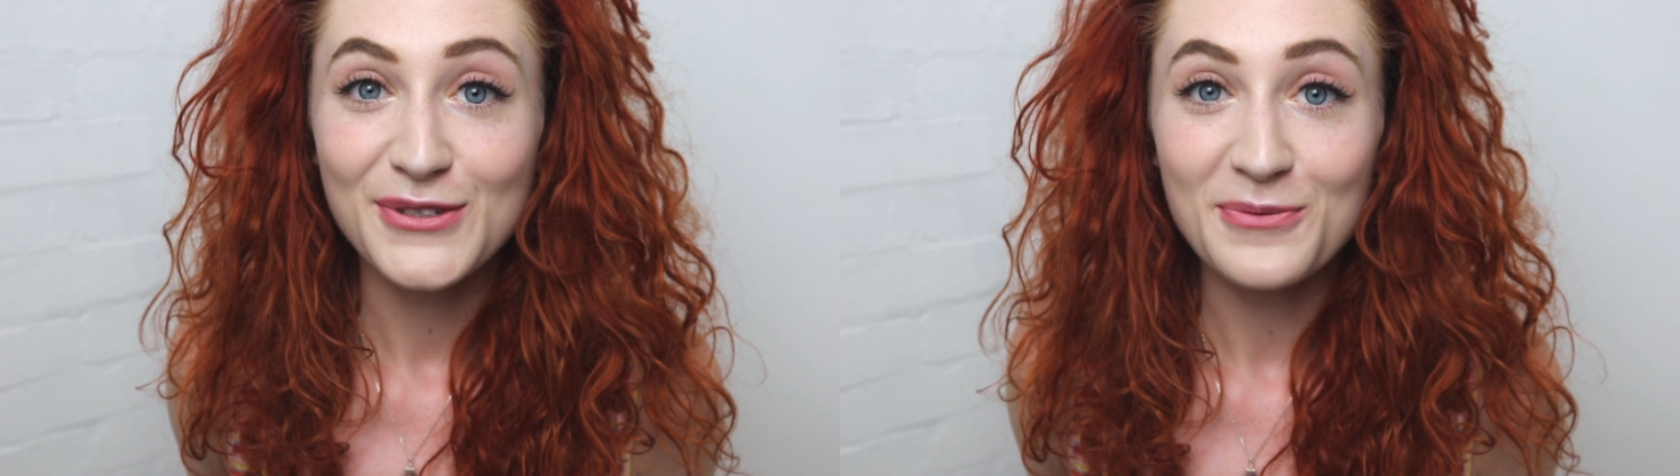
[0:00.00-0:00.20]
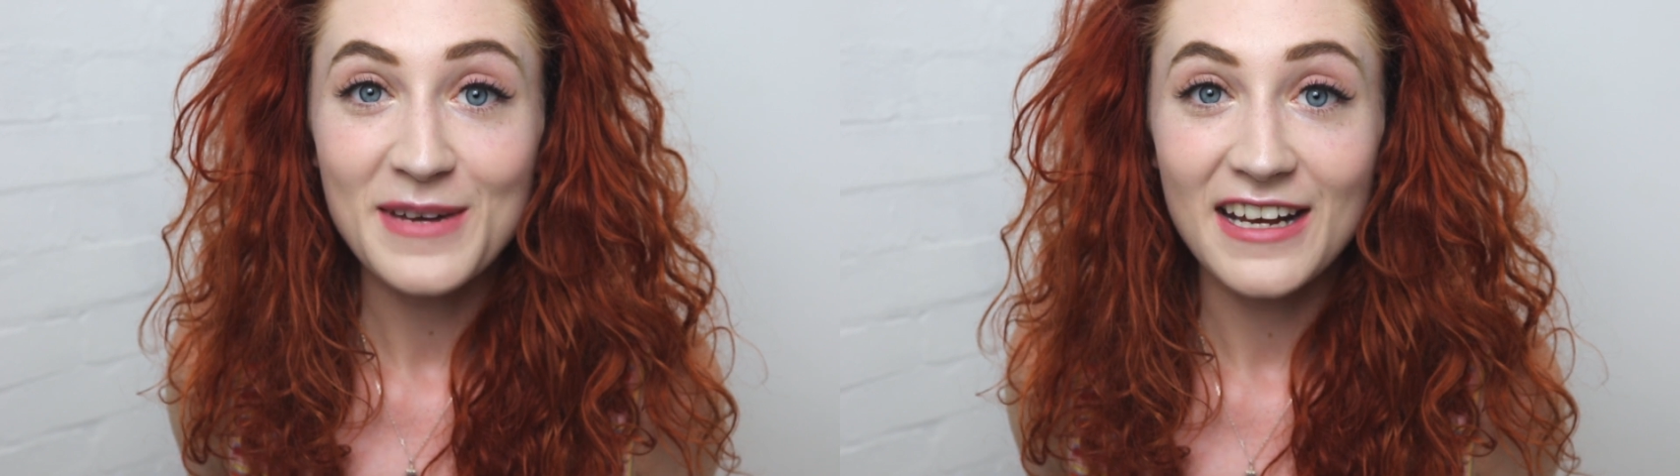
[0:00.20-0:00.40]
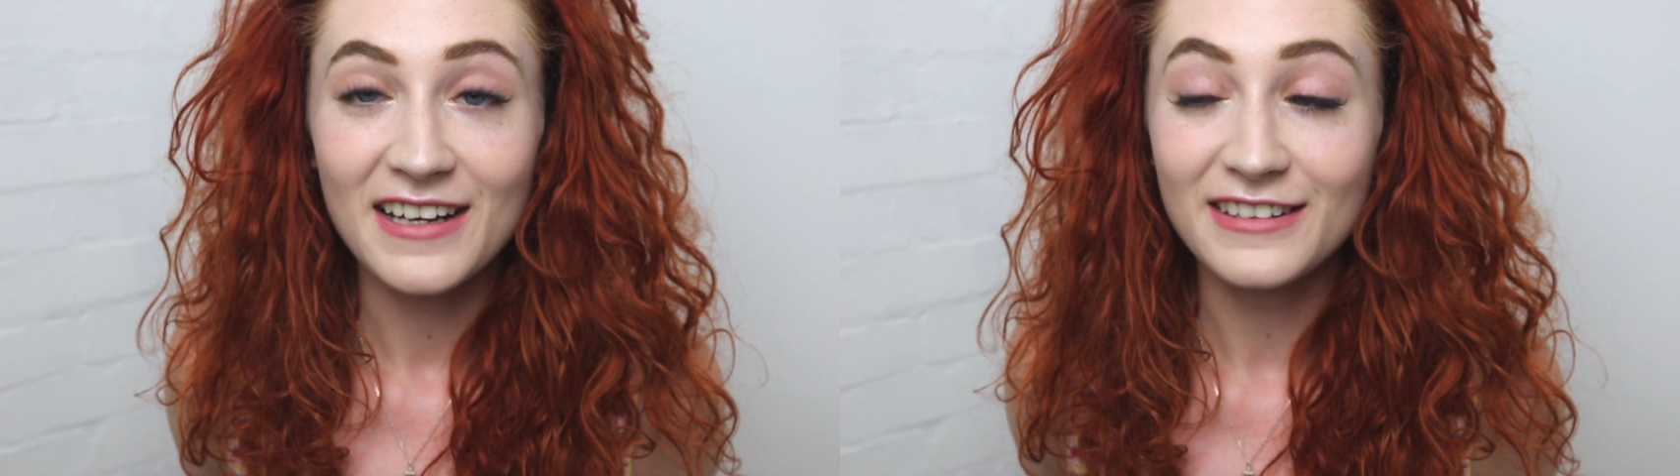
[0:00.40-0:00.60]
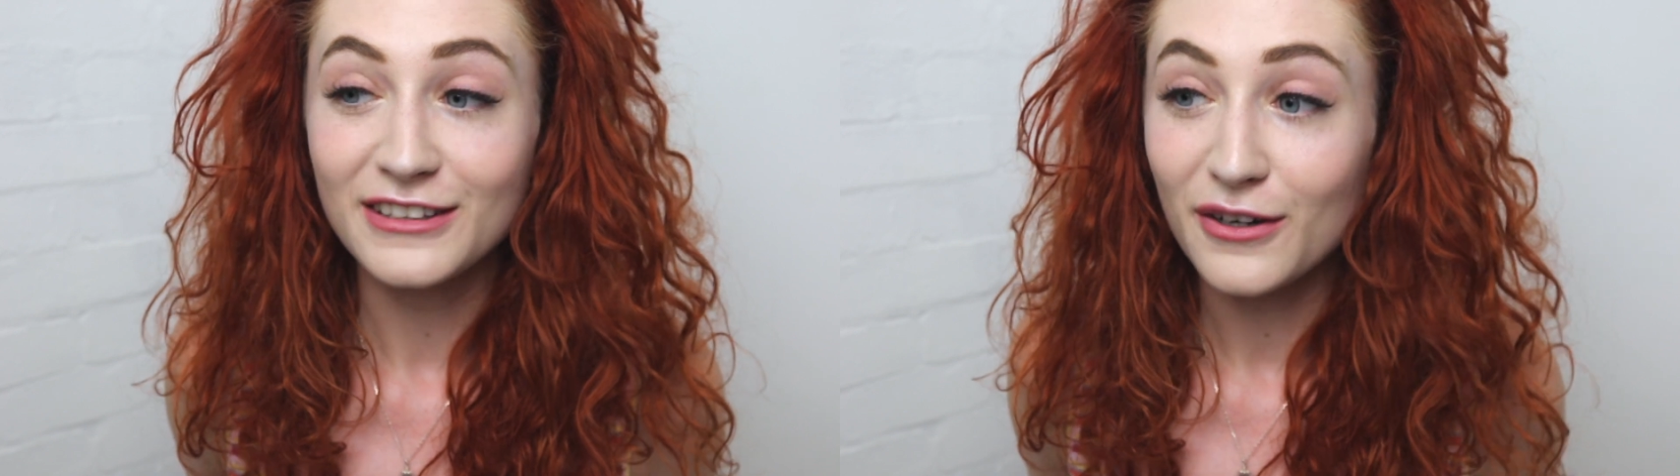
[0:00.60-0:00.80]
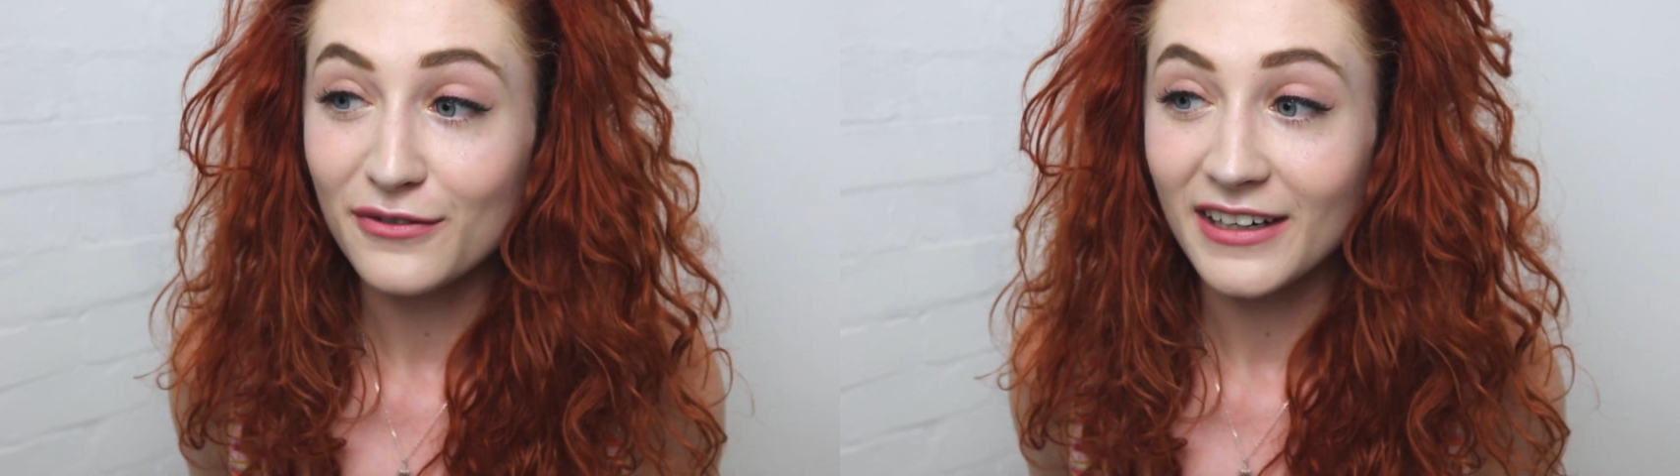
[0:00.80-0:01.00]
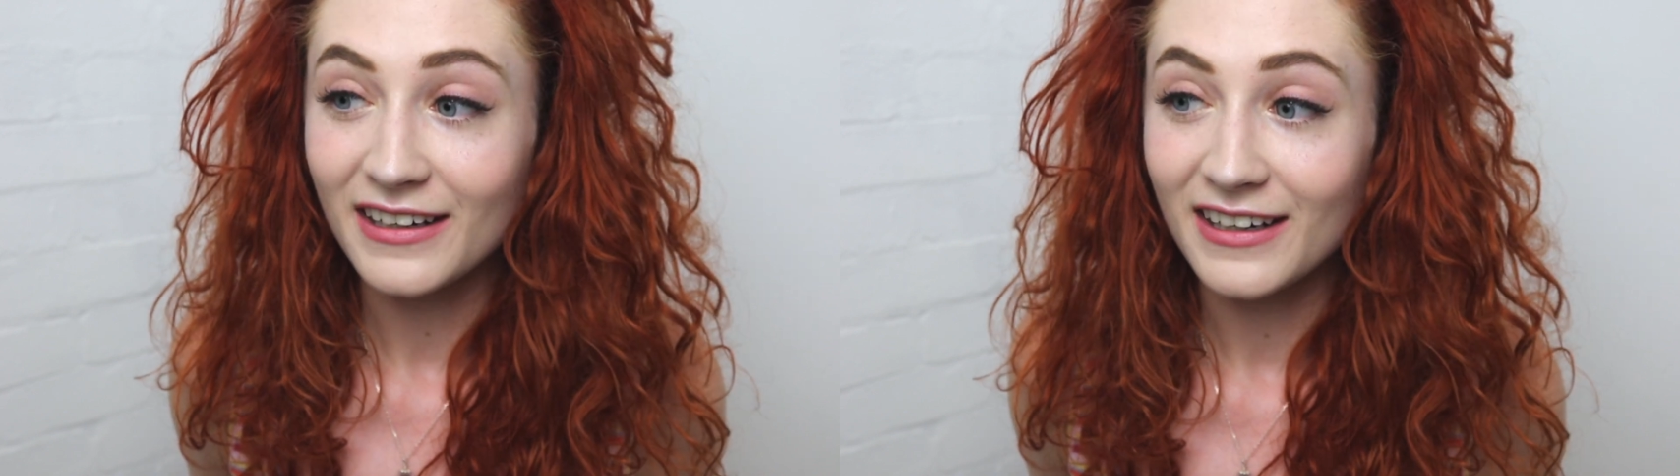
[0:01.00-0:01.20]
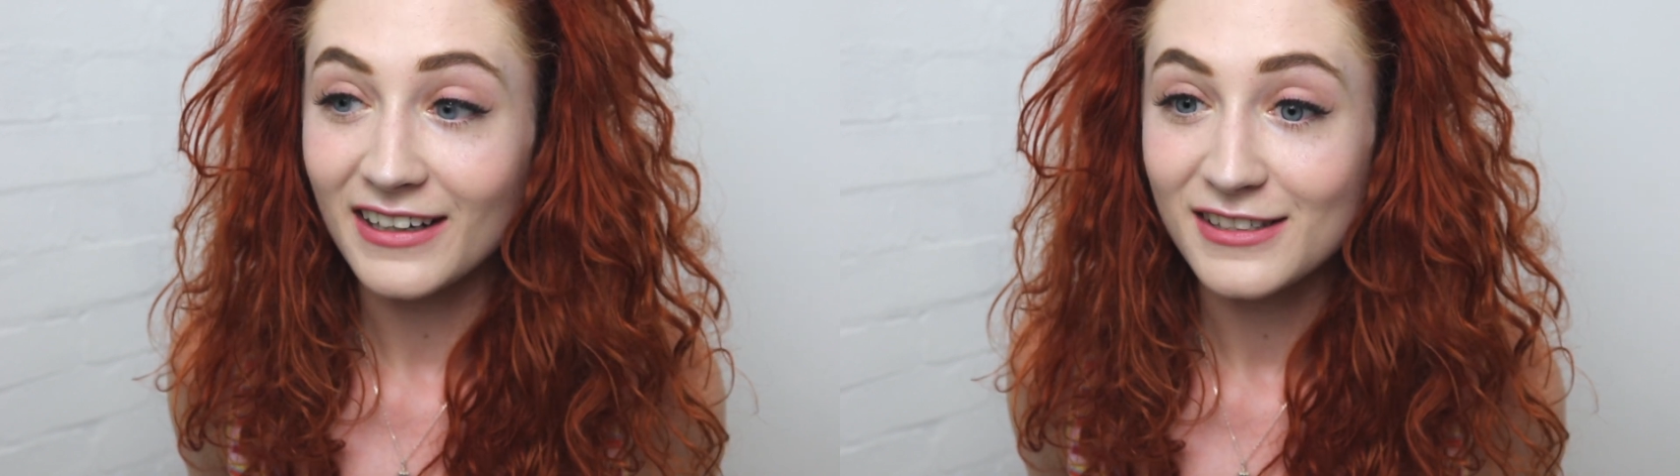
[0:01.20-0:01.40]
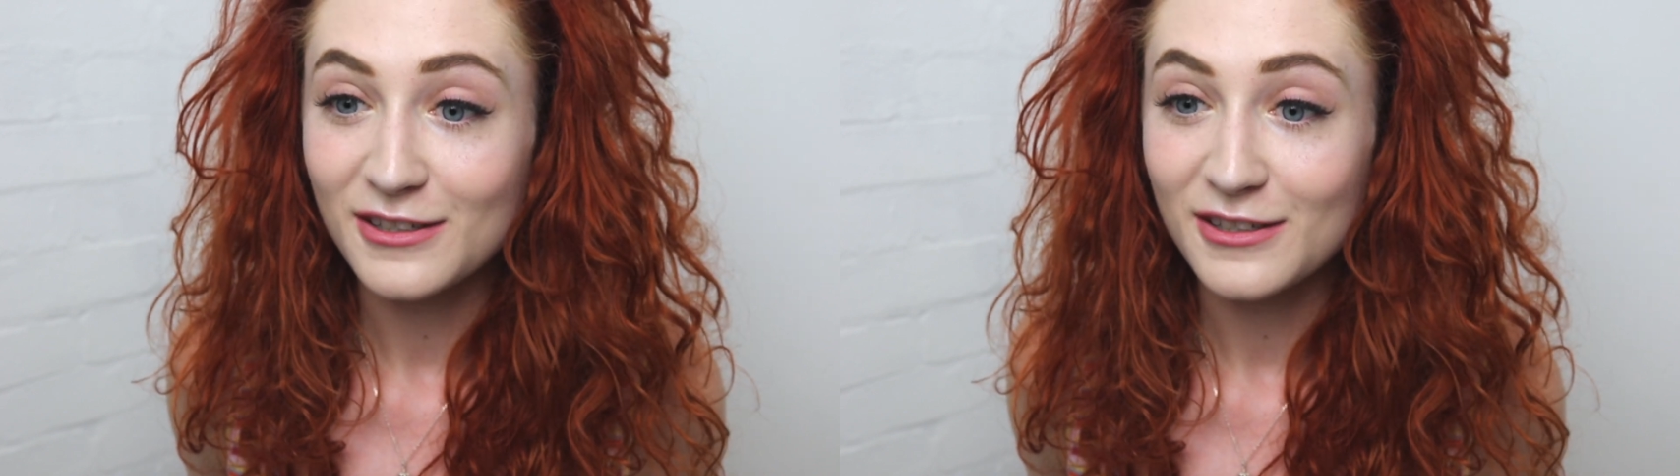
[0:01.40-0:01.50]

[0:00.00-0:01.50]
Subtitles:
so many loving,